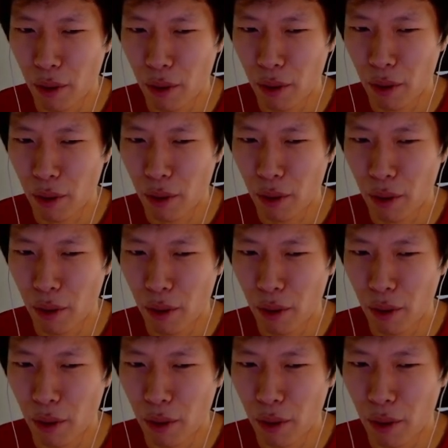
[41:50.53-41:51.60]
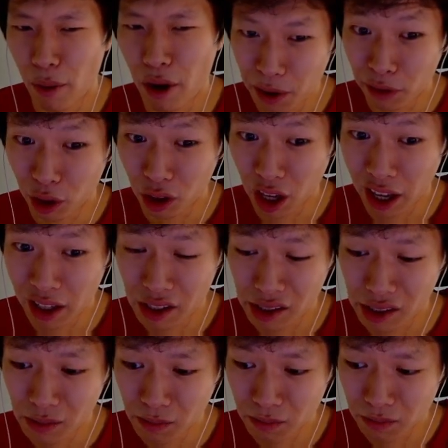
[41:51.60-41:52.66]
in the middle of enemy front
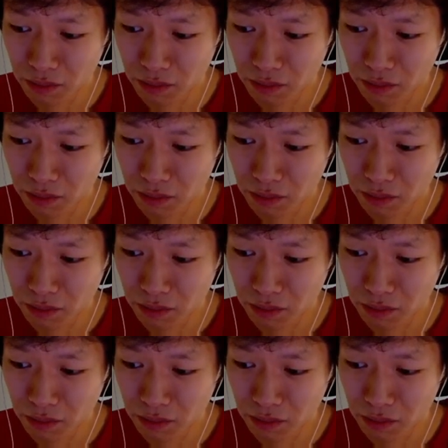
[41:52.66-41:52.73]
lines.